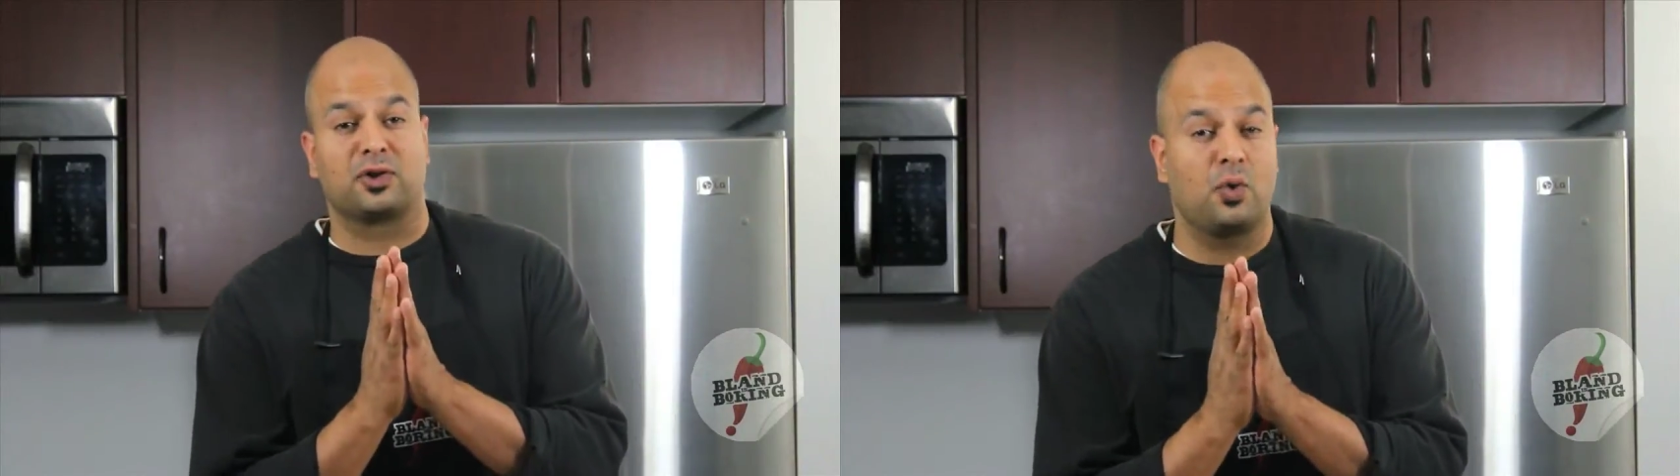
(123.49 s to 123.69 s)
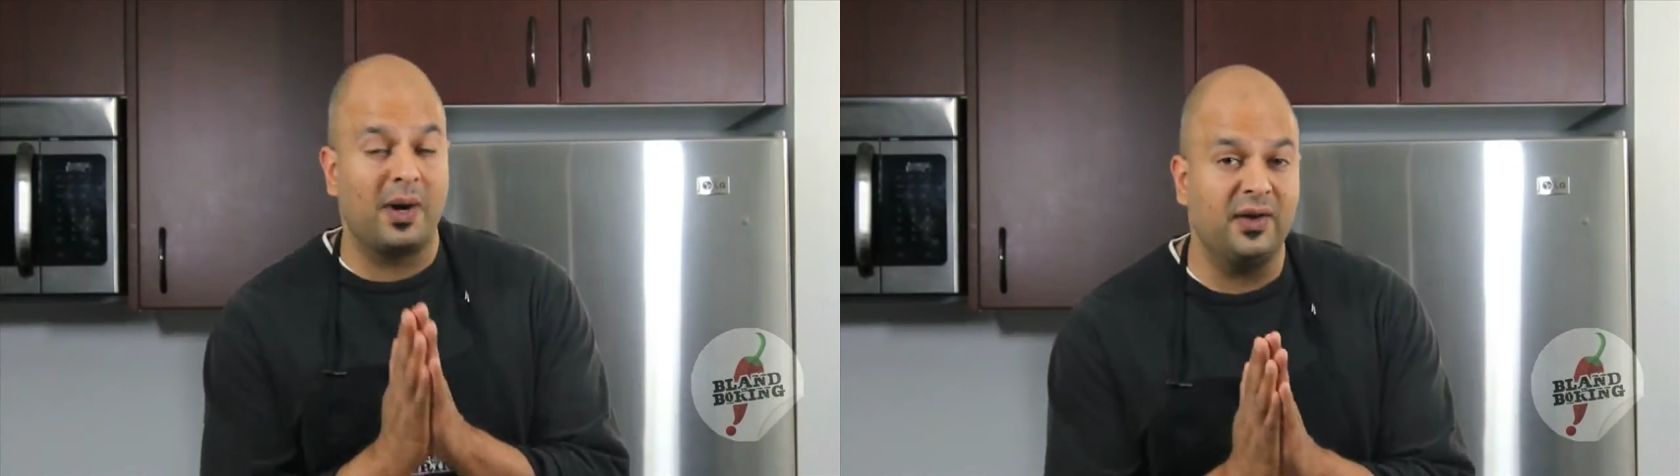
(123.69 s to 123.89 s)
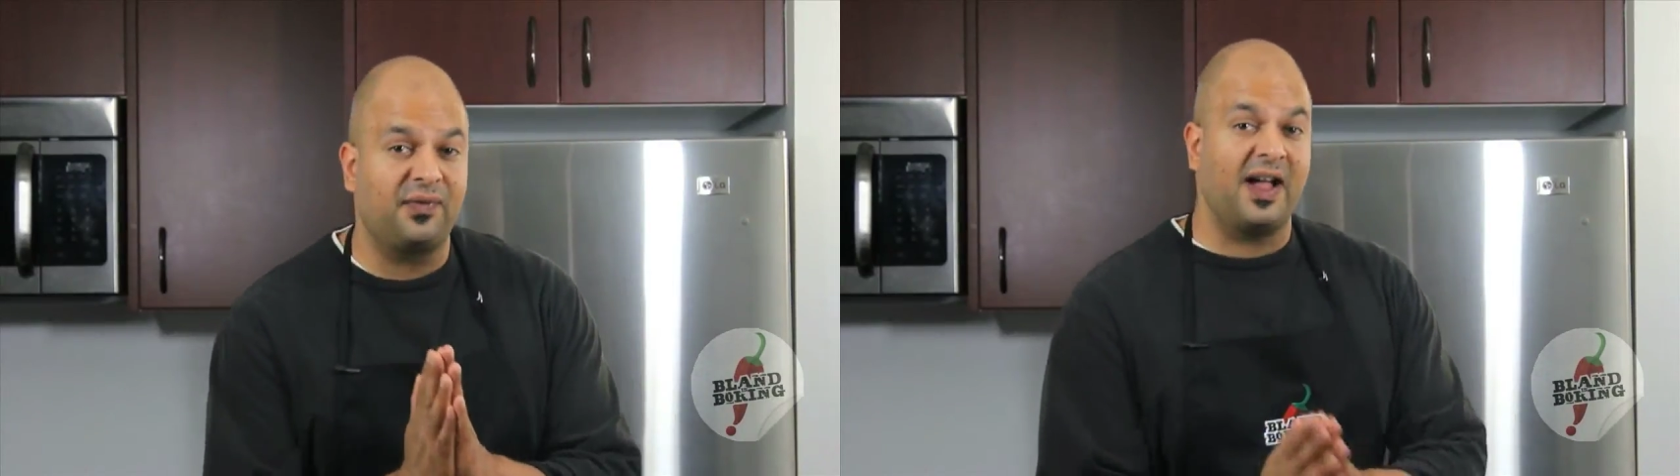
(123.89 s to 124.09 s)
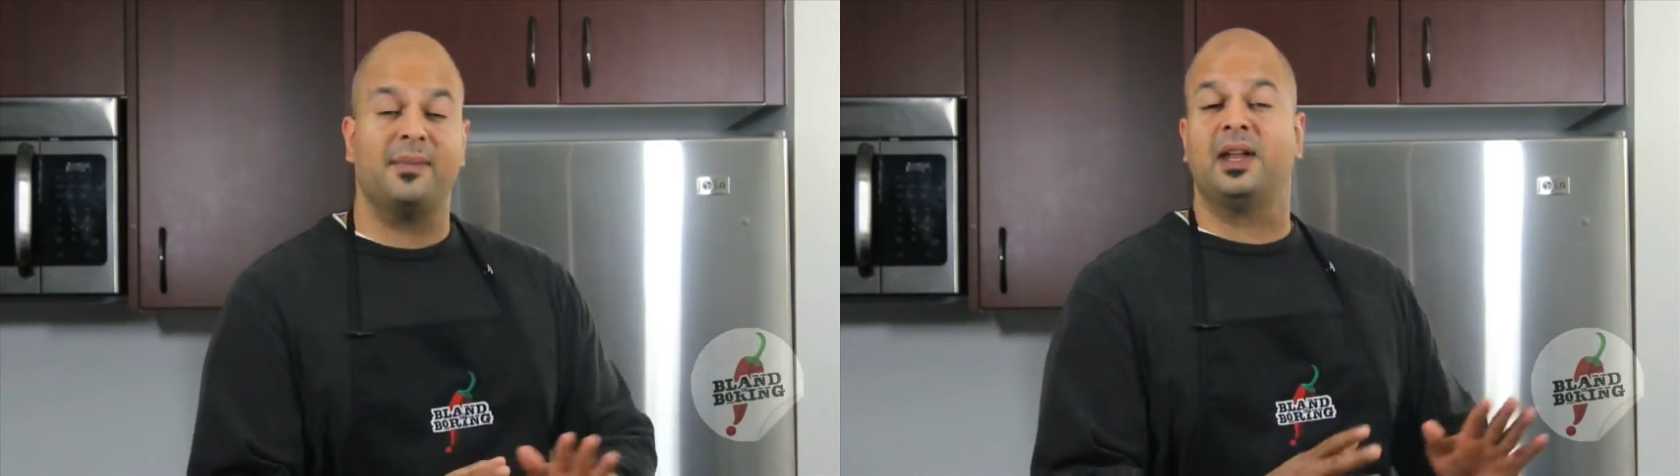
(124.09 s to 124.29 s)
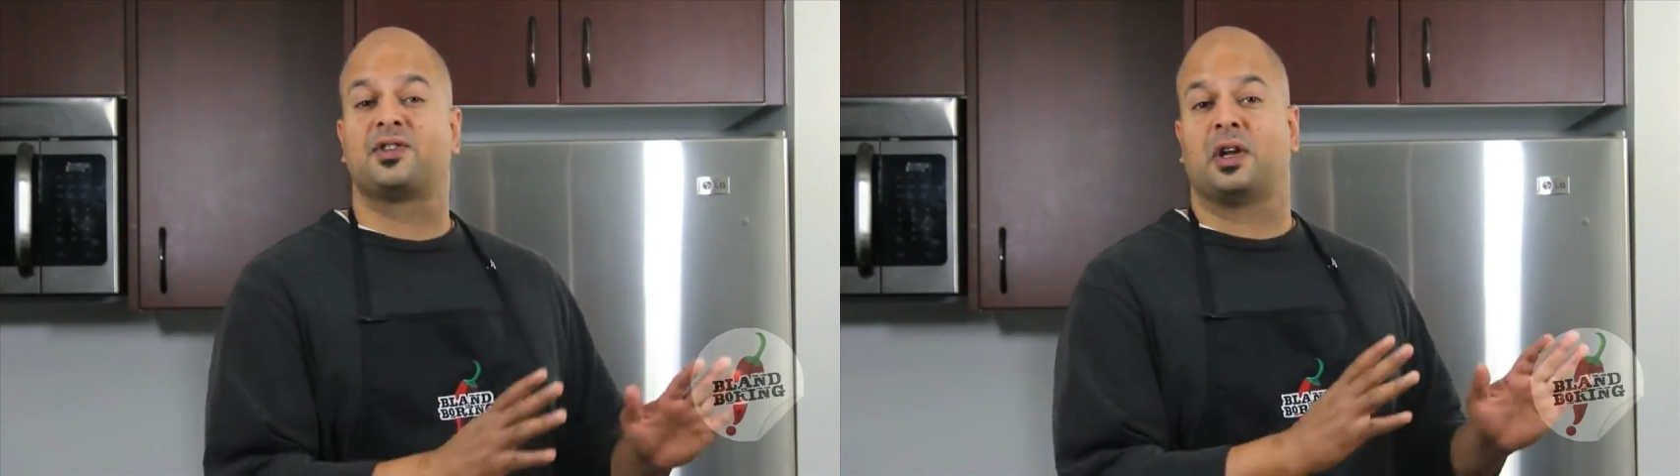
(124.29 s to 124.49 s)
twenty-five
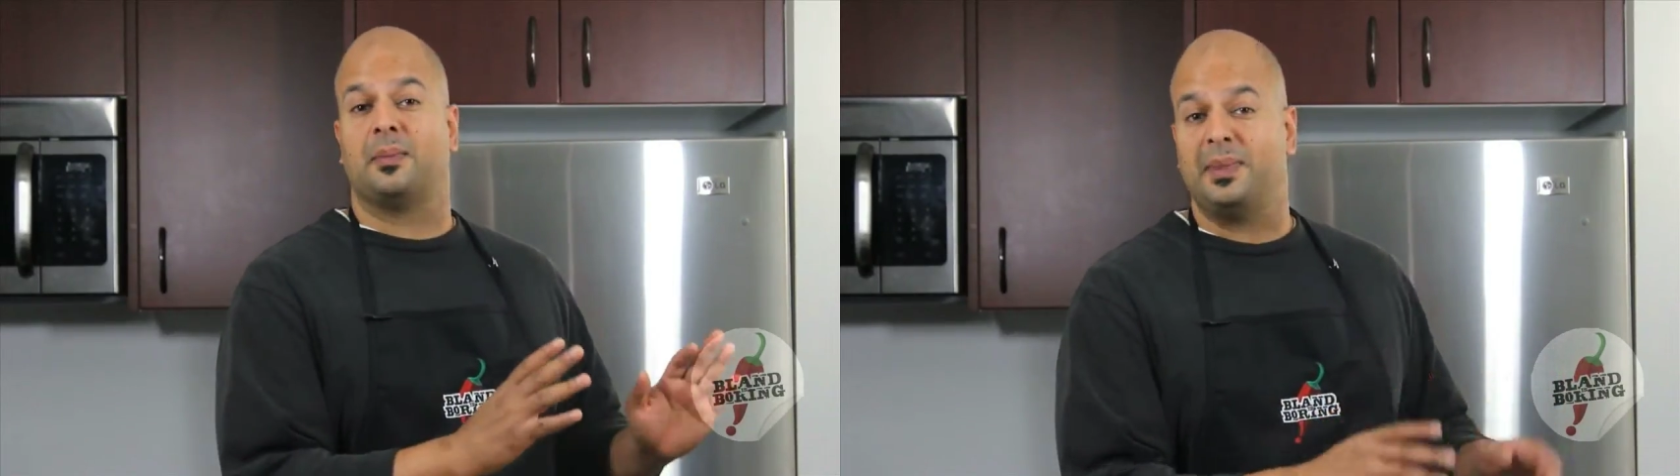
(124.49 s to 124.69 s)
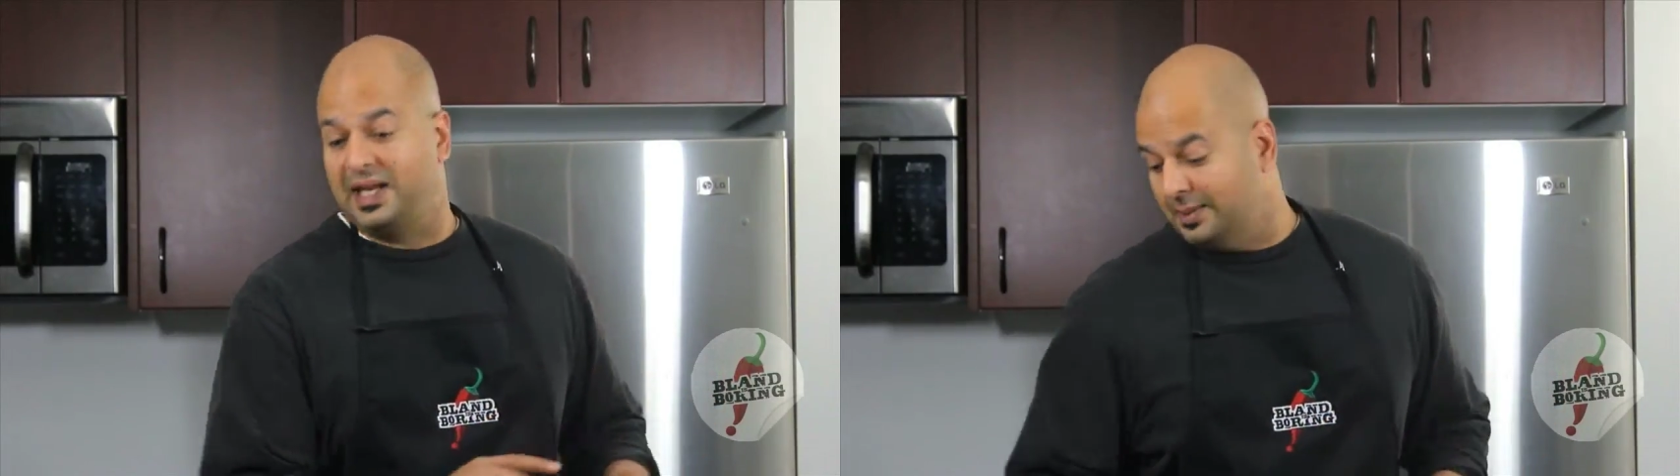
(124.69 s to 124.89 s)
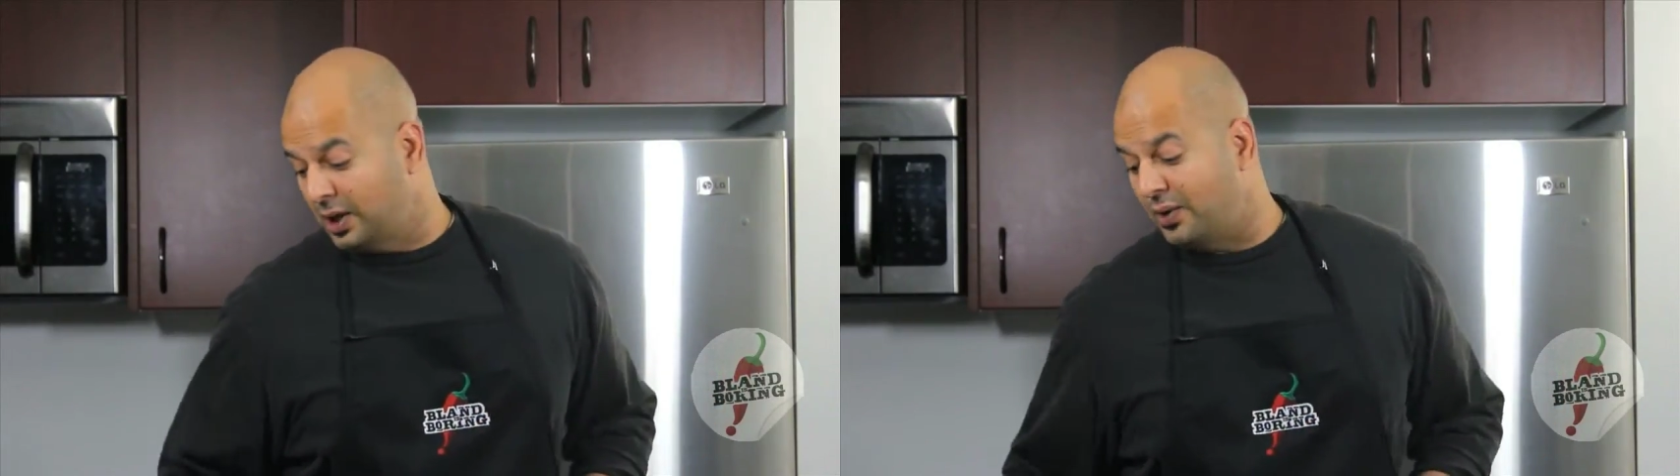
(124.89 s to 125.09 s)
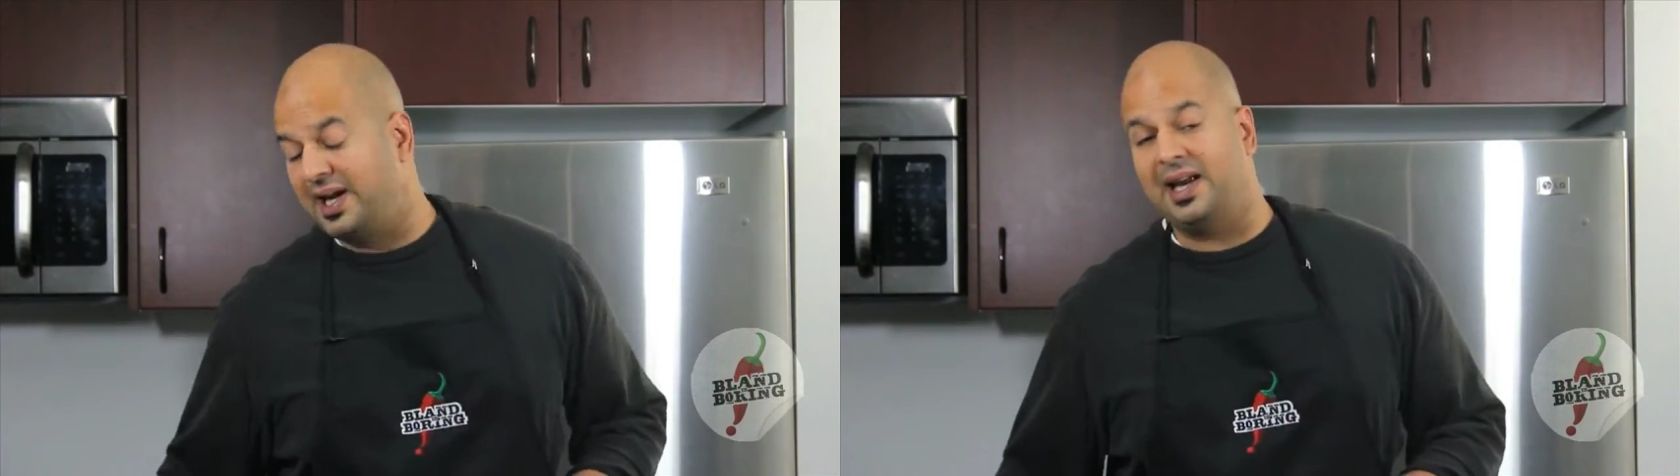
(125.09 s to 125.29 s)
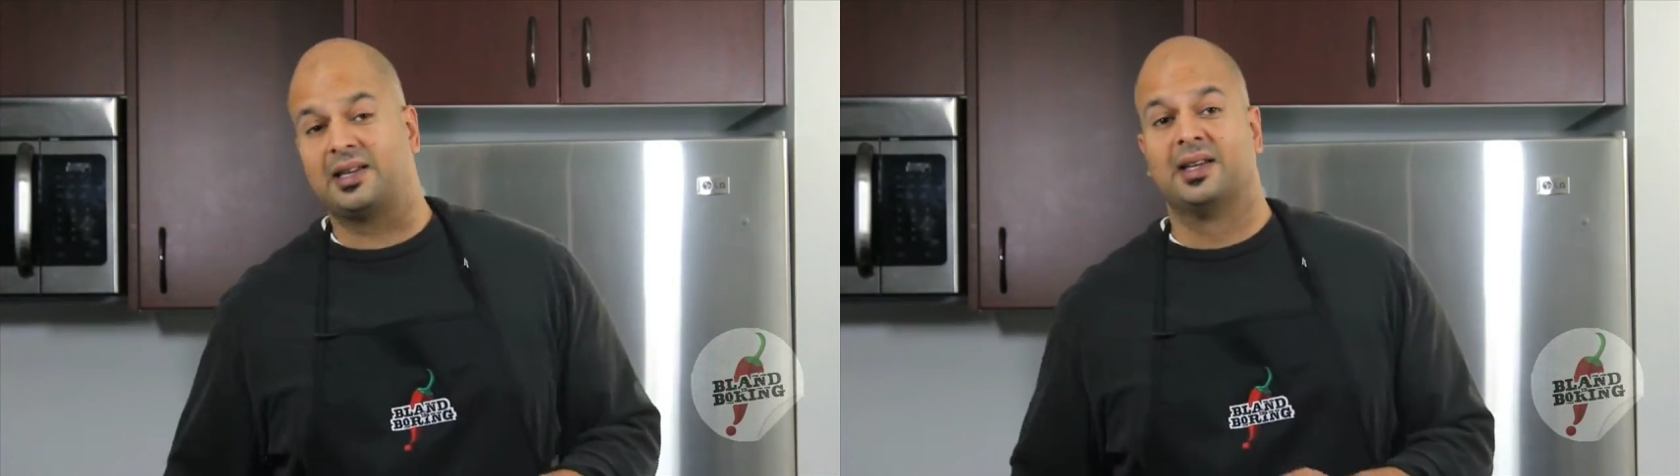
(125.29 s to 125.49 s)
minutes on a medium-low
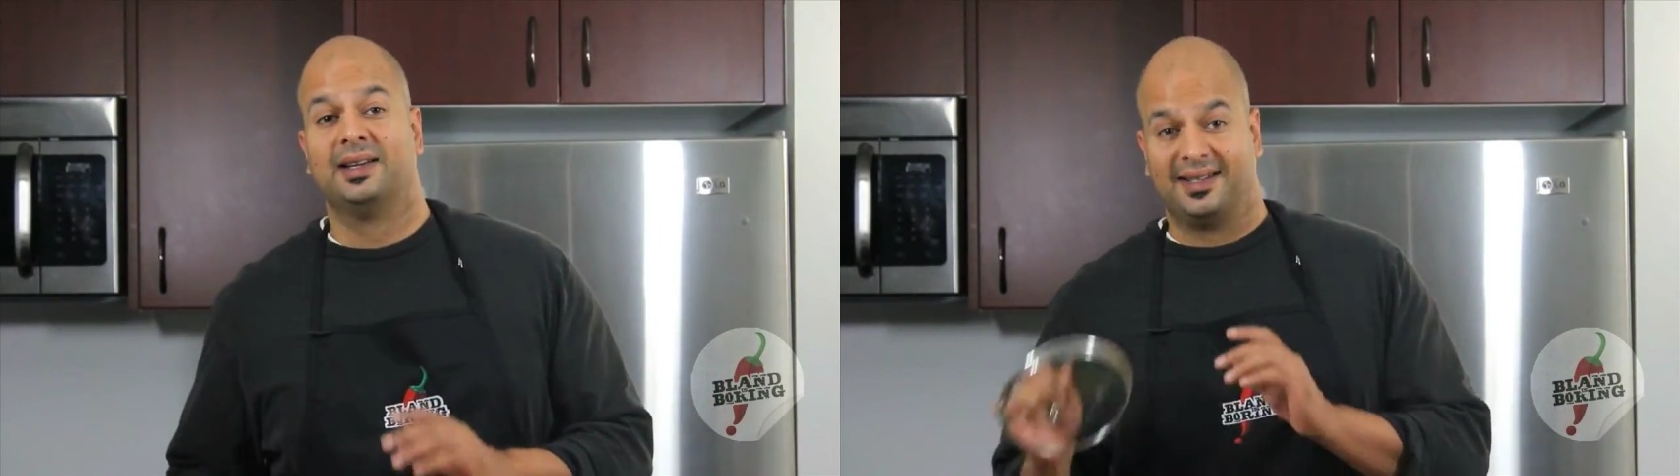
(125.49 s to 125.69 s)
heat.